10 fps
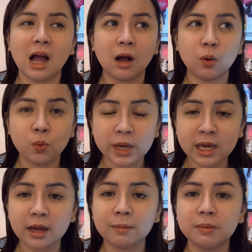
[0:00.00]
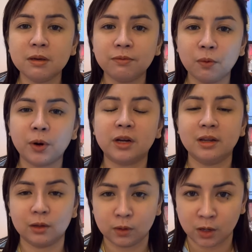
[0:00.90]
a week before
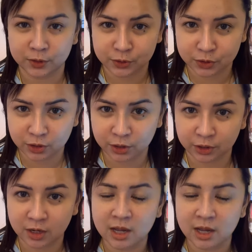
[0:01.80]
the concert